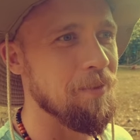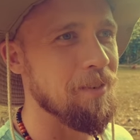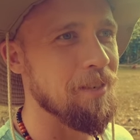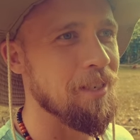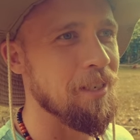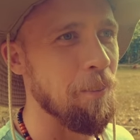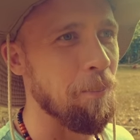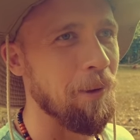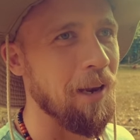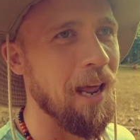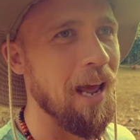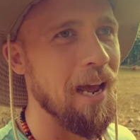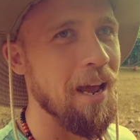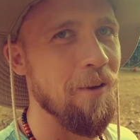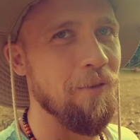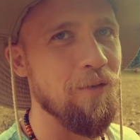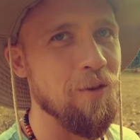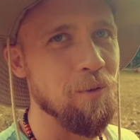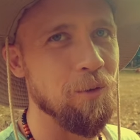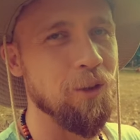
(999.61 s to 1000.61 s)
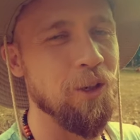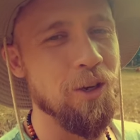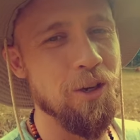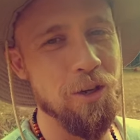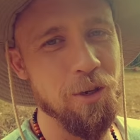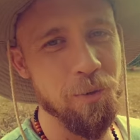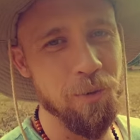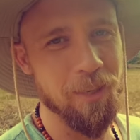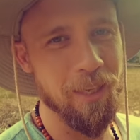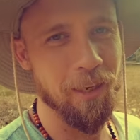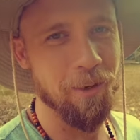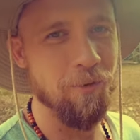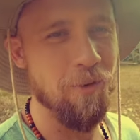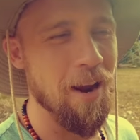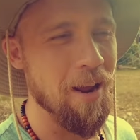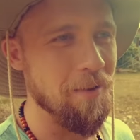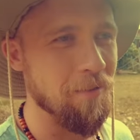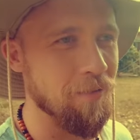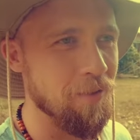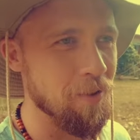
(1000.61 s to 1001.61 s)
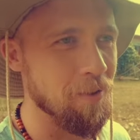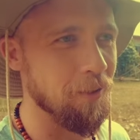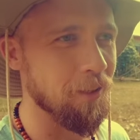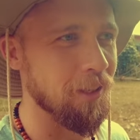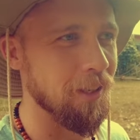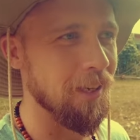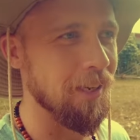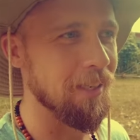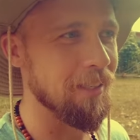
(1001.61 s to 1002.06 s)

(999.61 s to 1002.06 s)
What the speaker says: supply a future you with a great future.